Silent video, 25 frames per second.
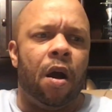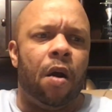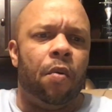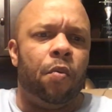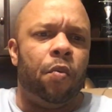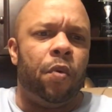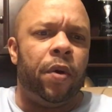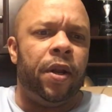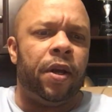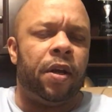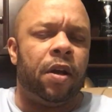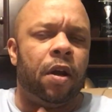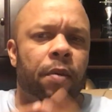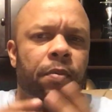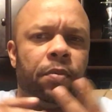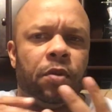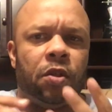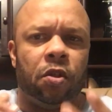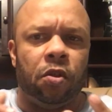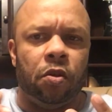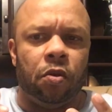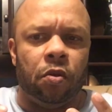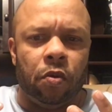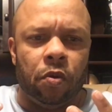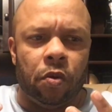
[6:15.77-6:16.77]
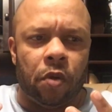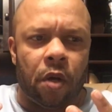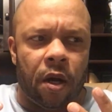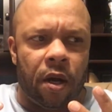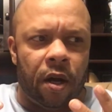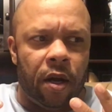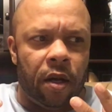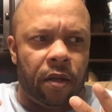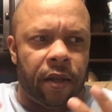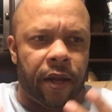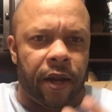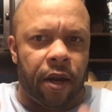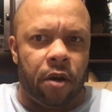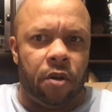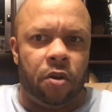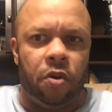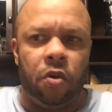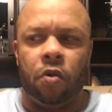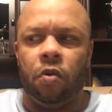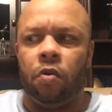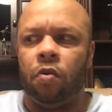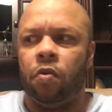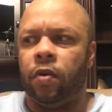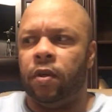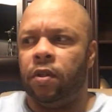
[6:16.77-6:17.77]
When it comes to layer
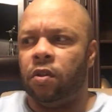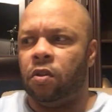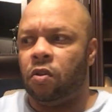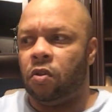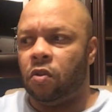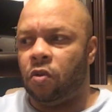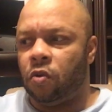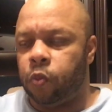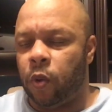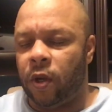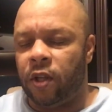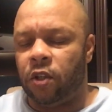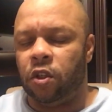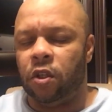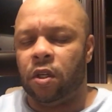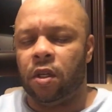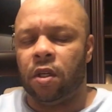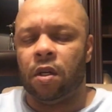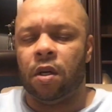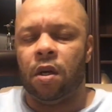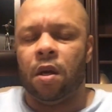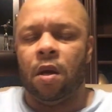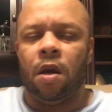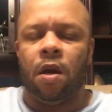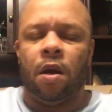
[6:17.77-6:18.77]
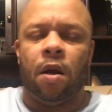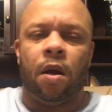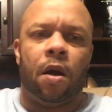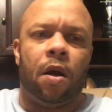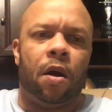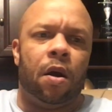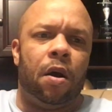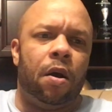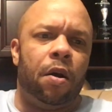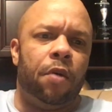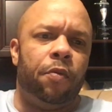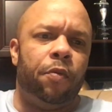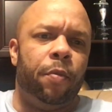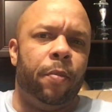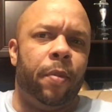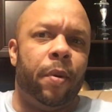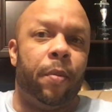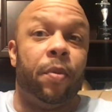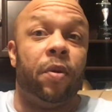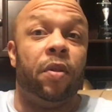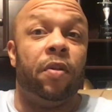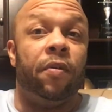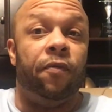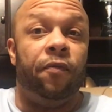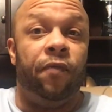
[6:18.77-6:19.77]
2 and switching,
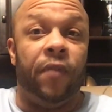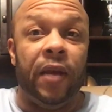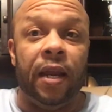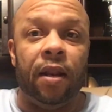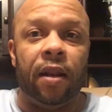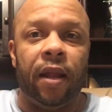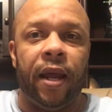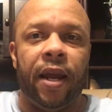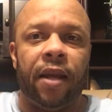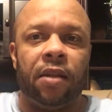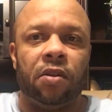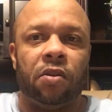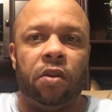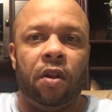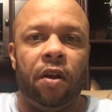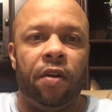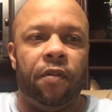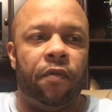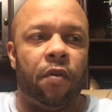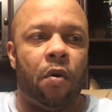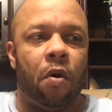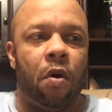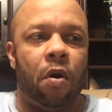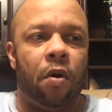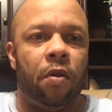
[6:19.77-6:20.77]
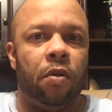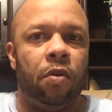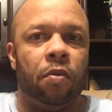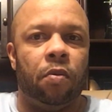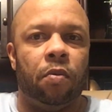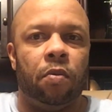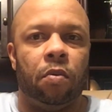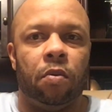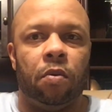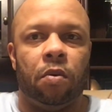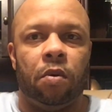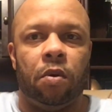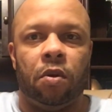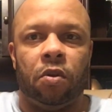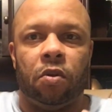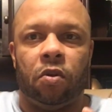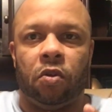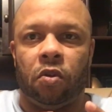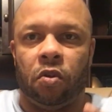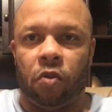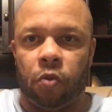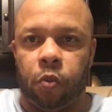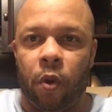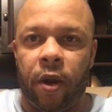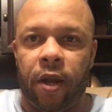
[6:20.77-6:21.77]
remember the VLANs live on the
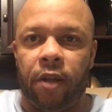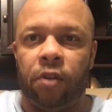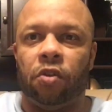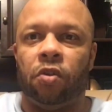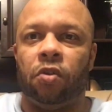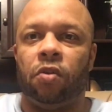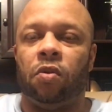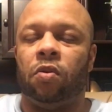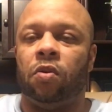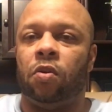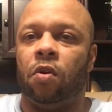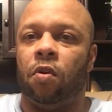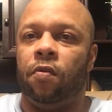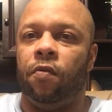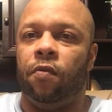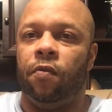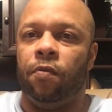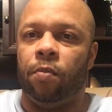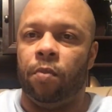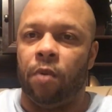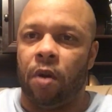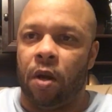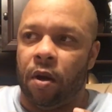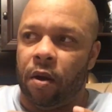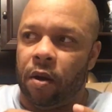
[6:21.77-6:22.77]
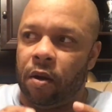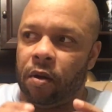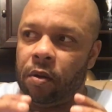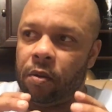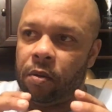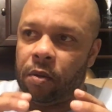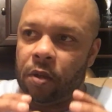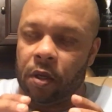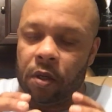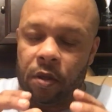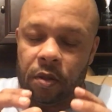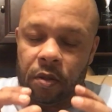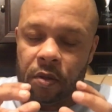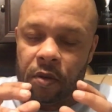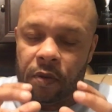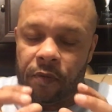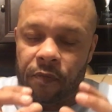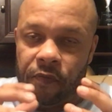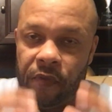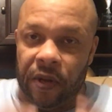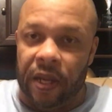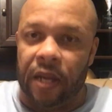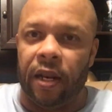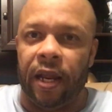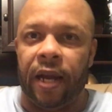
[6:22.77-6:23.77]
switch, so the
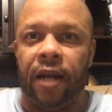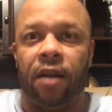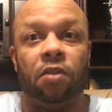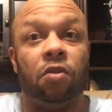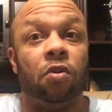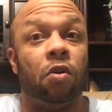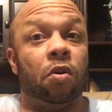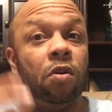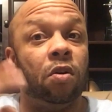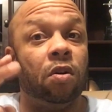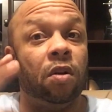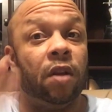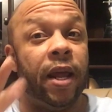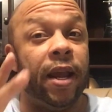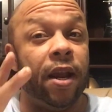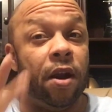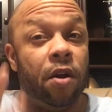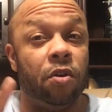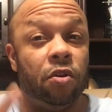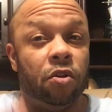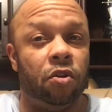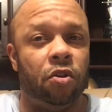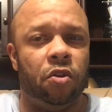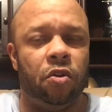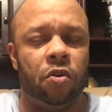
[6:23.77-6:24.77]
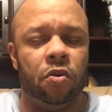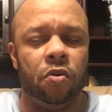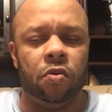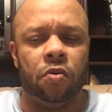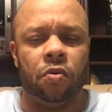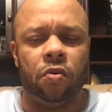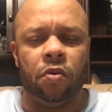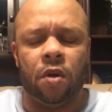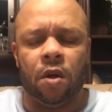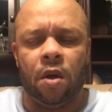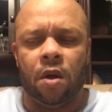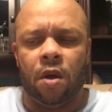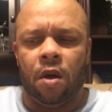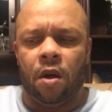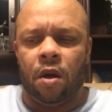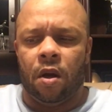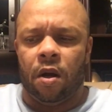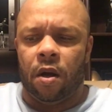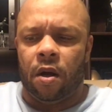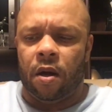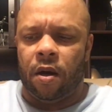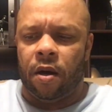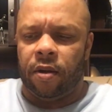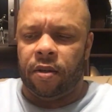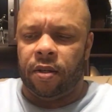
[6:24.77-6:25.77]
VLANs are layer 2
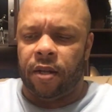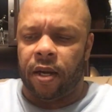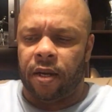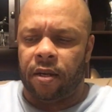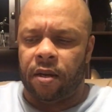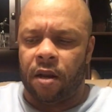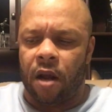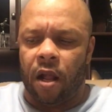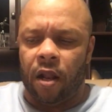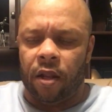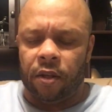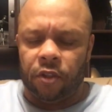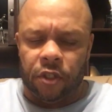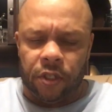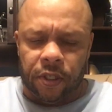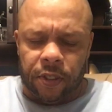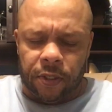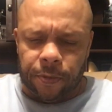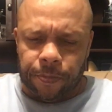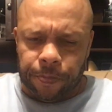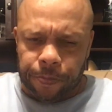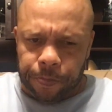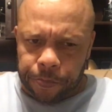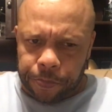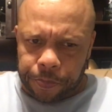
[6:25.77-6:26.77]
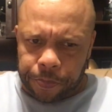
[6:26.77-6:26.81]
technologies.